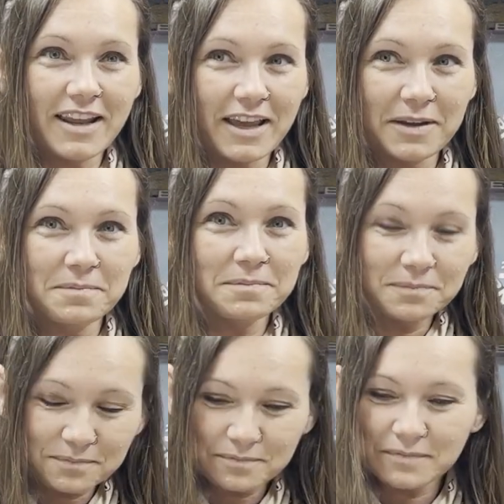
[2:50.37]
name.
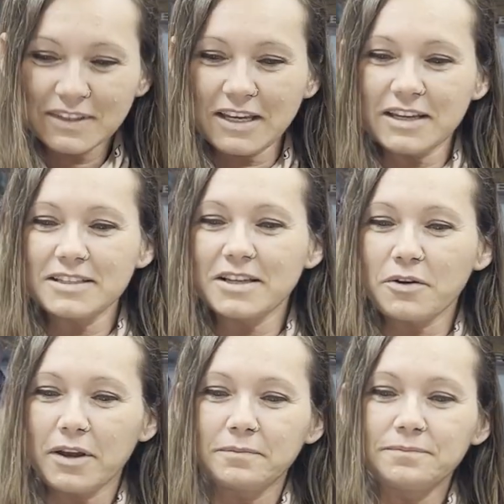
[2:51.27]
Yes,
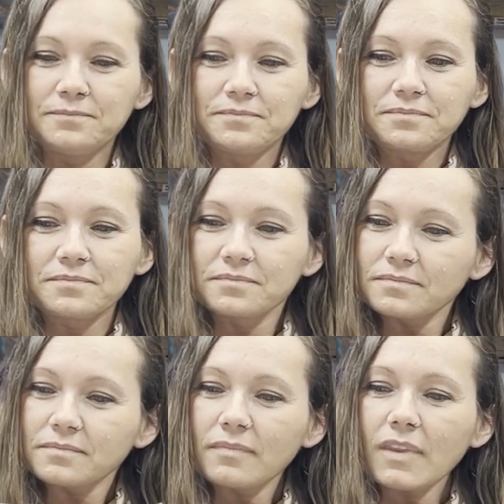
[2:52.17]
okay.
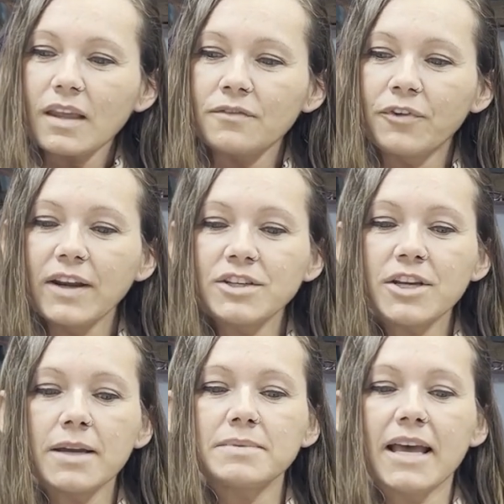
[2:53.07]
Frank
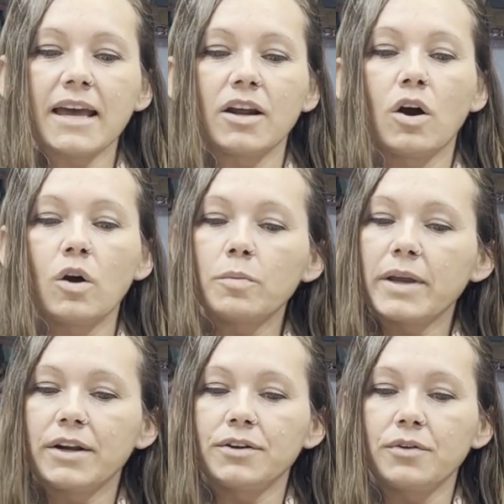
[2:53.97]
James had a home
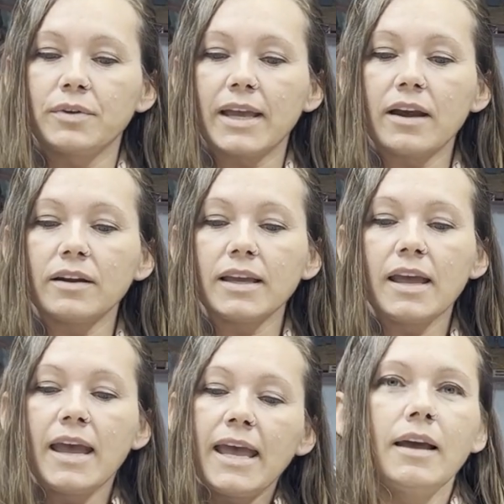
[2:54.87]
here in Newton County,
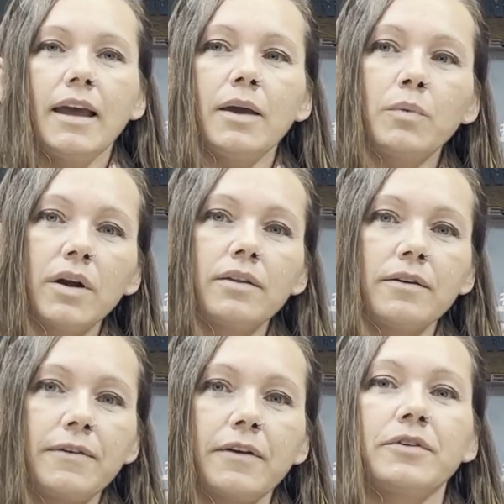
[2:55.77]
and one of
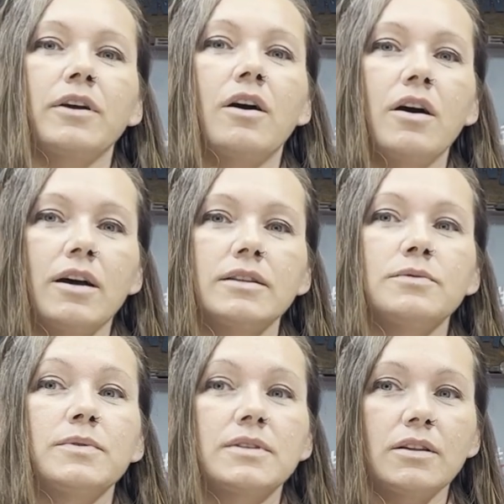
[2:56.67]
the favorite
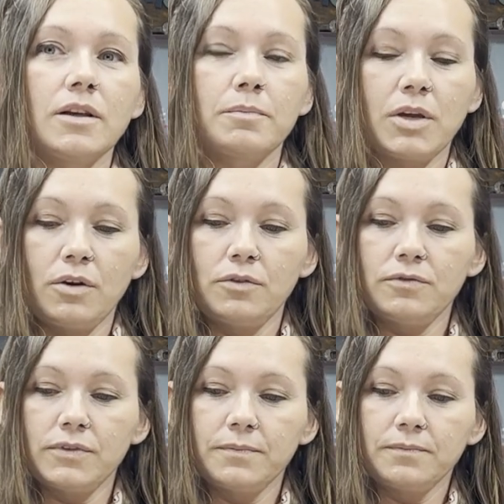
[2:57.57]
haunts was Alum Cove,